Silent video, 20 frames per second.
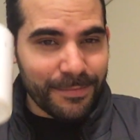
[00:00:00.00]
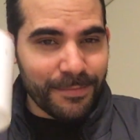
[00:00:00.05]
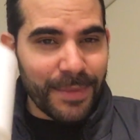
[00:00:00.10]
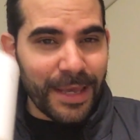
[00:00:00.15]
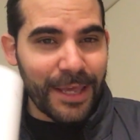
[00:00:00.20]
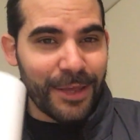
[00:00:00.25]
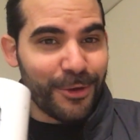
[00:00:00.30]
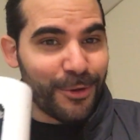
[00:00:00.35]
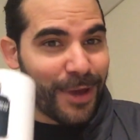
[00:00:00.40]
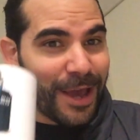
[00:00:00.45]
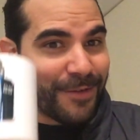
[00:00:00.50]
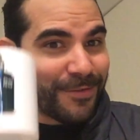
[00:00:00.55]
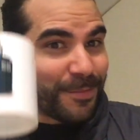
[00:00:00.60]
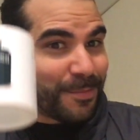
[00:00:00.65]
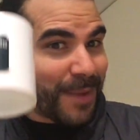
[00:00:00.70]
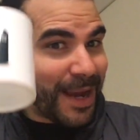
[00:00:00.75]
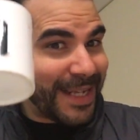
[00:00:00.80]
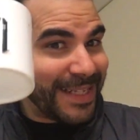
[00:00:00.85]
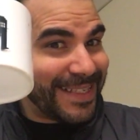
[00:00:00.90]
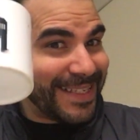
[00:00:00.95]
may you have a
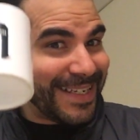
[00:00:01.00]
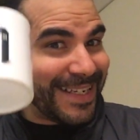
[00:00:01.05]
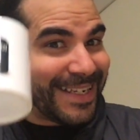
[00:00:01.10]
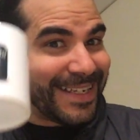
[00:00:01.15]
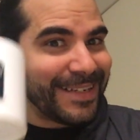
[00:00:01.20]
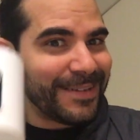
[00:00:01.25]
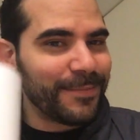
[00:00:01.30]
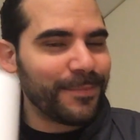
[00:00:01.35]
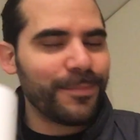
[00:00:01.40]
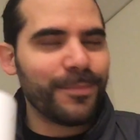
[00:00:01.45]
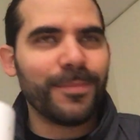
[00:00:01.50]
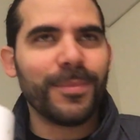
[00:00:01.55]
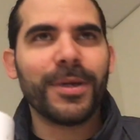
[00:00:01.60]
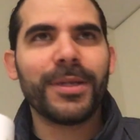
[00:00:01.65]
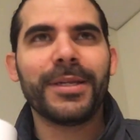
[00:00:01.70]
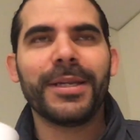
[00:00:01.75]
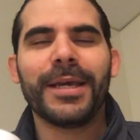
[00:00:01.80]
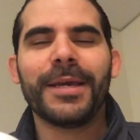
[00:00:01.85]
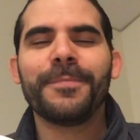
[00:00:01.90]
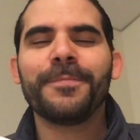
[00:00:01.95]
mighty
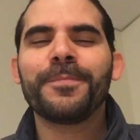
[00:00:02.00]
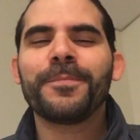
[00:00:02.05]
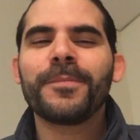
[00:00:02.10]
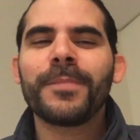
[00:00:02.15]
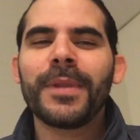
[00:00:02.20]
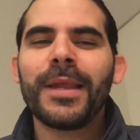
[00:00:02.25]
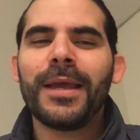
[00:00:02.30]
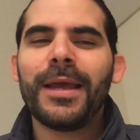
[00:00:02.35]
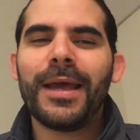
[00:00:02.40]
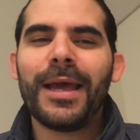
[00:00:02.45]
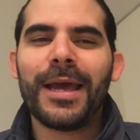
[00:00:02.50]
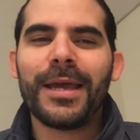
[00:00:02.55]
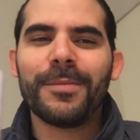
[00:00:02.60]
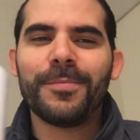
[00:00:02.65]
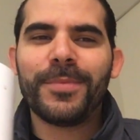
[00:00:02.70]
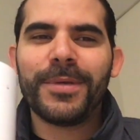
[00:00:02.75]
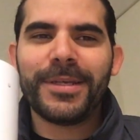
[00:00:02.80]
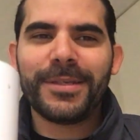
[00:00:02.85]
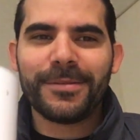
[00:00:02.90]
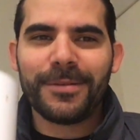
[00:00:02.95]
Monday,
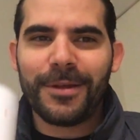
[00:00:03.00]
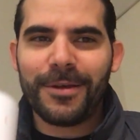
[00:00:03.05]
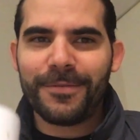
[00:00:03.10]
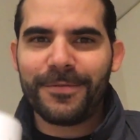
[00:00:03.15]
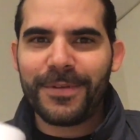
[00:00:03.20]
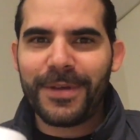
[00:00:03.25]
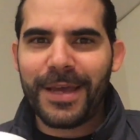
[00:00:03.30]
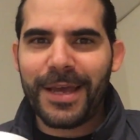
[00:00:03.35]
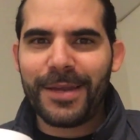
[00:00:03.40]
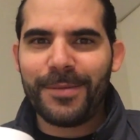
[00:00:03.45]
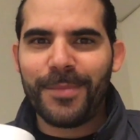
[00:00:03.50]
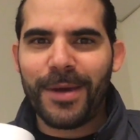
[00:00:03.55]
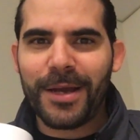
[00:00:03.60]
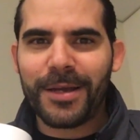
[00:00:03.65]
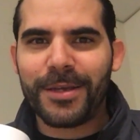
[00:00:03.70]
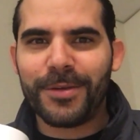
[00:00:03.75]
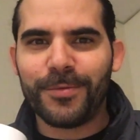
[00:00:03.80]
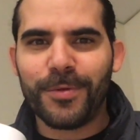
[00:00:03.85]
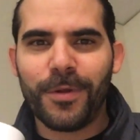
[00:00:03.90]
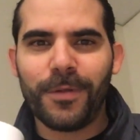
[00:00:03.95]
and peace, love, and
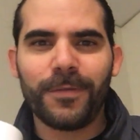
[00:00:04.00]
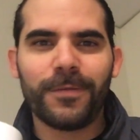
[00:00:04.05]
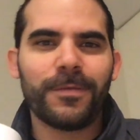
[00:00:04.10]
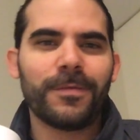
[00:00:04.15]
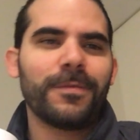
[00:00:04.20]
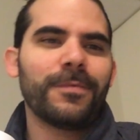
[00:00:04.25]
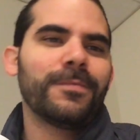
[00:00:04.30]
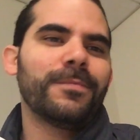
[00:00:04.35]
maki words.